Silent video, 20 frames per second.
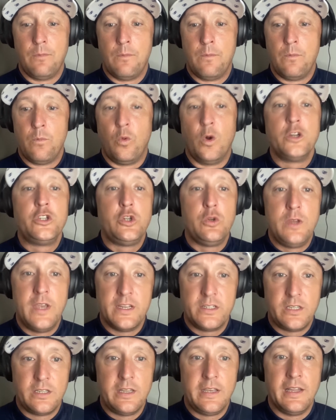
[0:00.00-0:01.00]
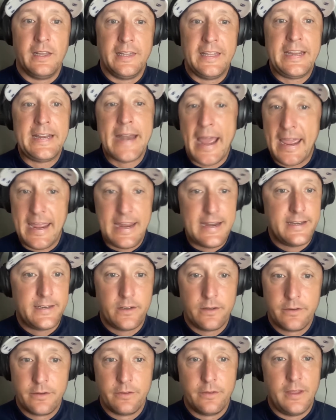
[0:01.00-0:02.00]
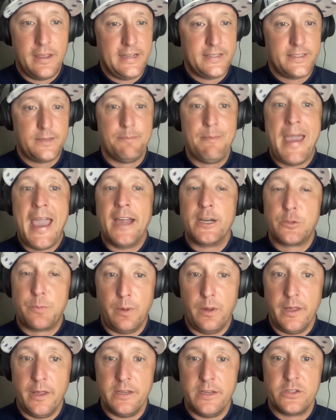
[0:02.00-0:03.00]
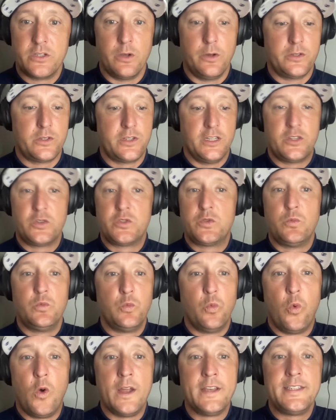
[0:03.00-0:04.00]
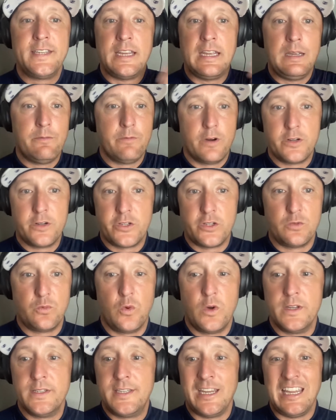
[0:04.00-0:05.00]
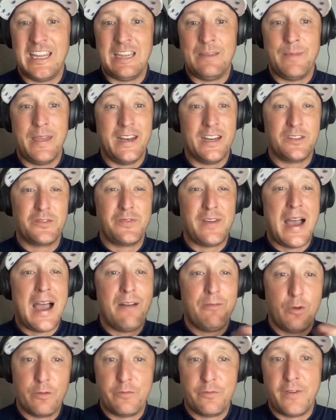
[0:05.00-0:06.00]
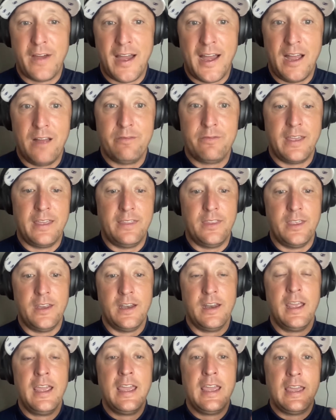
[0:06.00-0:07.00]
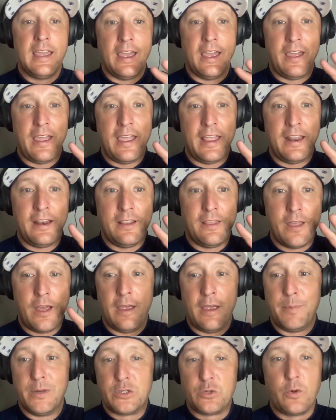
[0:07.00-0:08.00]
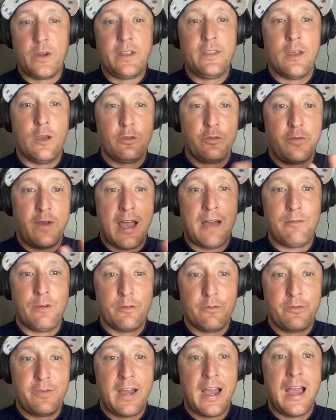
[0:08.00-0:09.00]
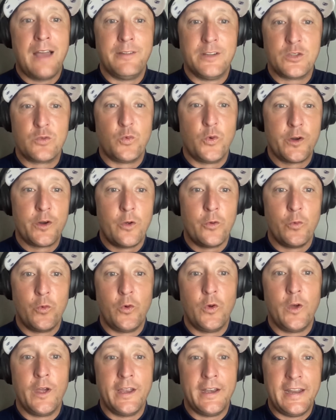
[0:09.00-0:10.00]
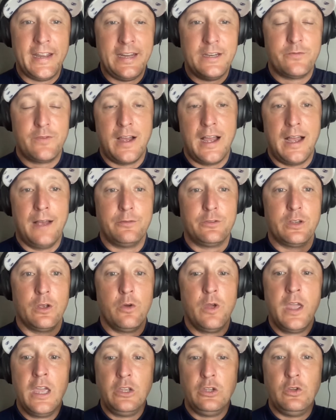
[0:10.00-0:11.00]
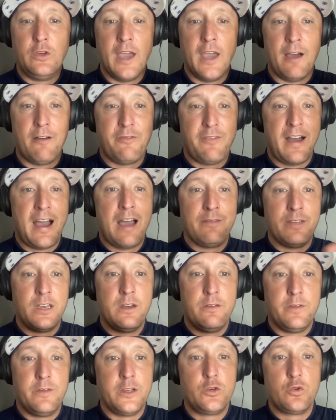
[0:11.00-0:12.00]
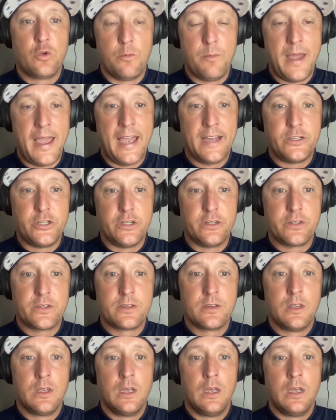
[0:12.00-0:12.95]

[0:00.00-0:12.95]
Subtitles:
once you get to the Elite Eight, it's match play. So it's one team versus one team, and it's 5-on-5. And then between those 5-on-5, it's 1-on-1 each 5. So you got 5 individual matches,